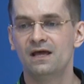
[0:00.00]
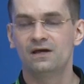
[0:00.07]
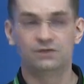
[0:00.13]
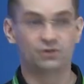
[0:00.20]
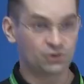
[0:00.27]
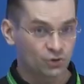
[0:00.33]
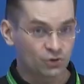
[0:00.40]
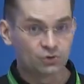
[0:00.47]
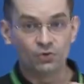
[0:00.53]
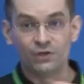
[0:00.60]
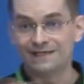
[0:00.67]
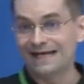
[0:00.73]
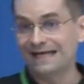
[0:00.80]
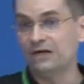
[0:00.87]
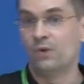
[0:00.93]
You should do
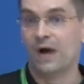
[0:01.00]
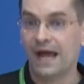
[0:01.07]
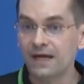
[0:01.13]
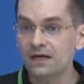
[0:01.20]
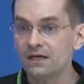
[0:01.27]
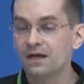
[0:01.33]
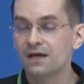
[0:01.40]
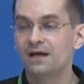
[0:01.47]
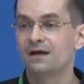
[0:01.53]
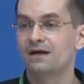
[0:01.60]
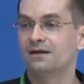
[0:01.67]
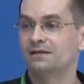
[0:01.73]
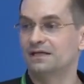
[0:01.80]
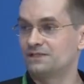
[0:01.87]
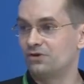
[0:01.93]
it anyway.
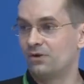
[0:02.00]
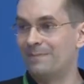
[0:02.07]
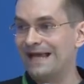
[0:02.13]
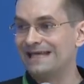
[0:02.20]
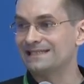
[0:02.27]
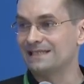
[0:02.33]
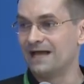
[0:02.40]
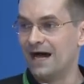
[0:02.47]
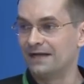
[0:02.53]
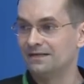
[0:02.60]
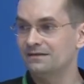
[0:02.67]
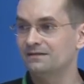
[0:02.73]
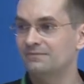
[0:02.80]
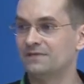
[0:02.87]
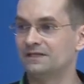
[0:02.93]
That's your baseline.
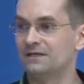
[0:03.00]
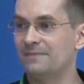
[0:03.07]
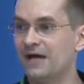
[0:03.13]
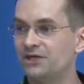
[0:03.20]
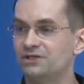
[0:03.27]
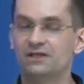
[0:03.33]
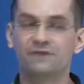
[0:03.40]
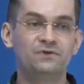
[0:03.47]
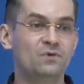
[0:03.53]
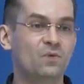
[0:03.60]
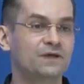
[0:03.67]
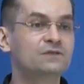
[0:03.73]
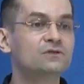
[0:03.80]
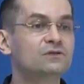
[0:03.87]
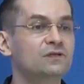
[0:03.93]
But imagine if you
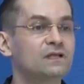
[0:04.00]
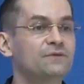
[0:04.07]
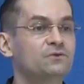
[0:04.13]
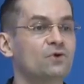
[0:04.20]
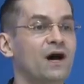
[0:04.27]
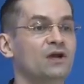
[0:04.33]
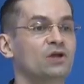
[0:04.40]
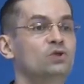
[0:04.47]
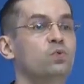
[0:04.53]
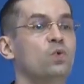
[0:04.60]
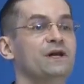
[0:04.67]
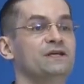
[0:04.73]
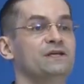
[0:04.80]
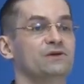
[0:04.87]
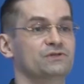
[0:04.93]
wanted to live to
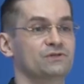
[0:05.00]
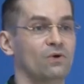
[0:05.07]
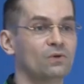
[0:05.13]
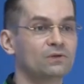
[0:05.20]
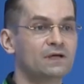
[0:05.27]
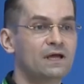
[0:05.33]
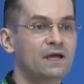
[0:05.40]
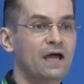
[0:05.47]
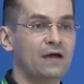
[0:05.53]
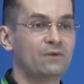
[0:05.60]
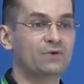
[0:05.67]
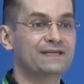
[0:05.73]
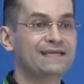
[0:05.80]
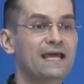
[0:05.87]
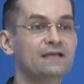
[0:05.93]
120 years old and
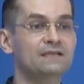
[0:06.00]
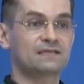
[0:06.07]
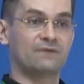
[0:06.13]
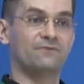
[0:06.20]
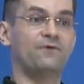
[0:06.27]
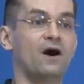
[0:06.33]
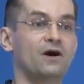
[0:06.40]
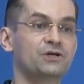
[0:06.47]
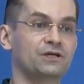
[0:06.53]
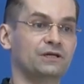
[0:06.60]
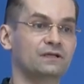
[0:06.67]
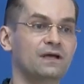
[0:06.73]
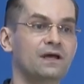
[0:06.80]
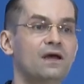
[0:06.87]
regain some function.